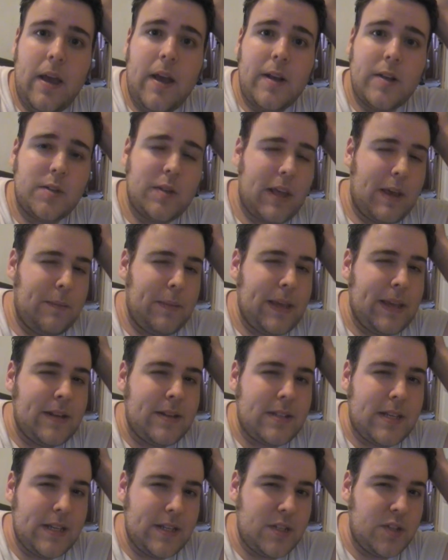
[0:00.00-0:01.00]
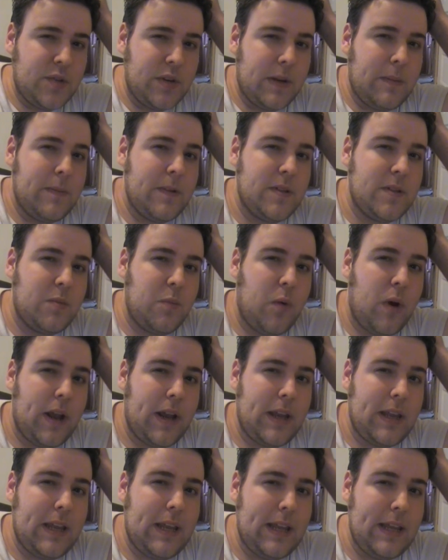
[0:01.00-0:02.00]
So that means his dream is
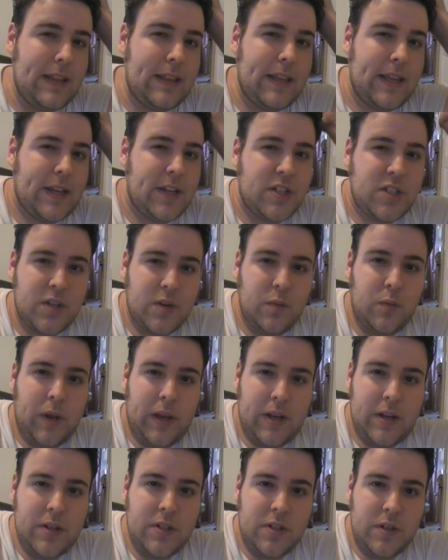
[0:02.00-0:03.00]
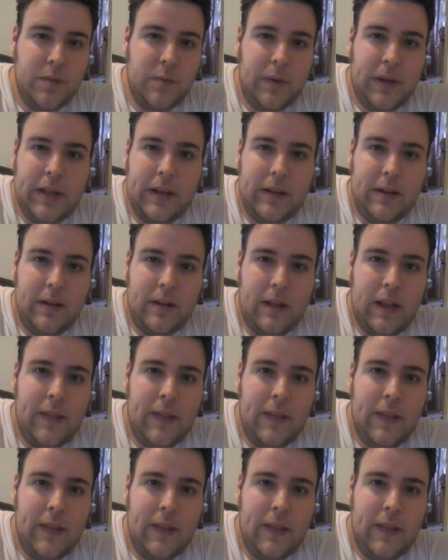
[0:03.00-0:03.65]
what he thinks should win.